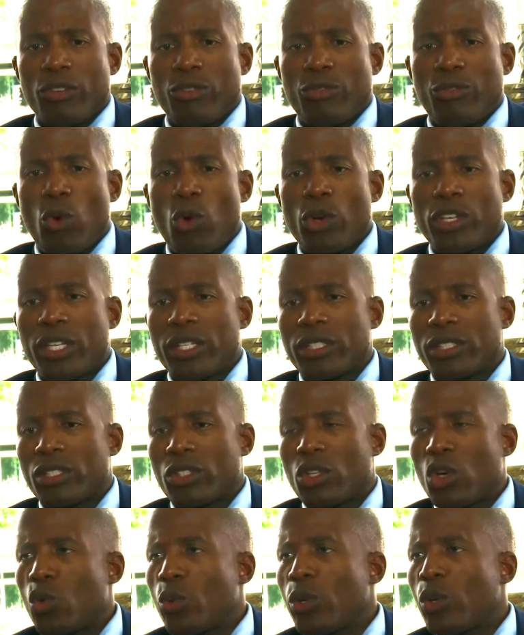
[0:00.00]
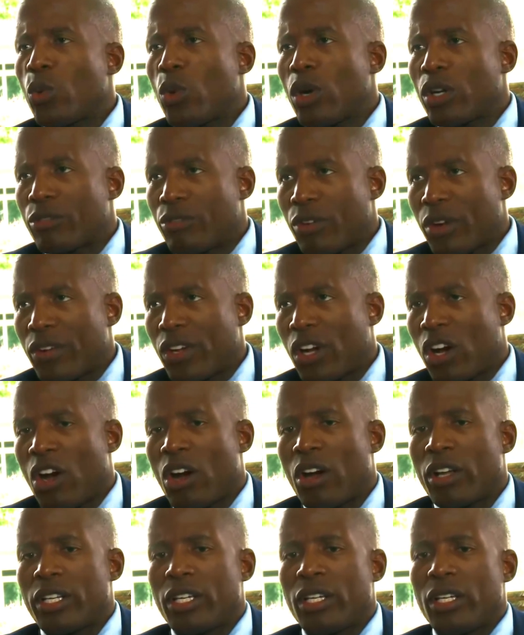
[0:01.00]
4 years ago, we worked very
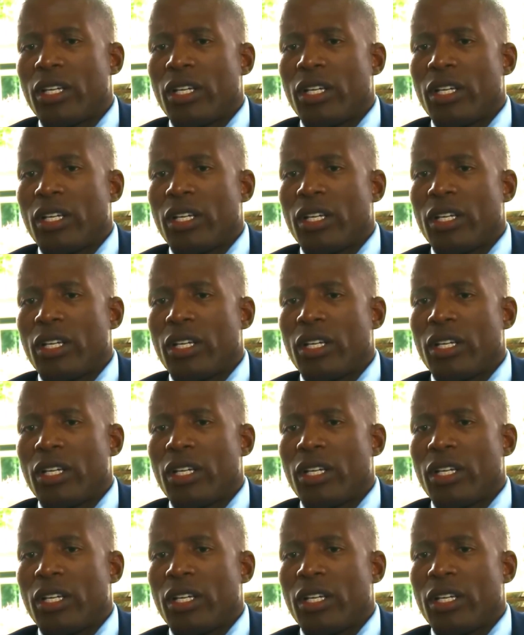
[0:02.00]
hard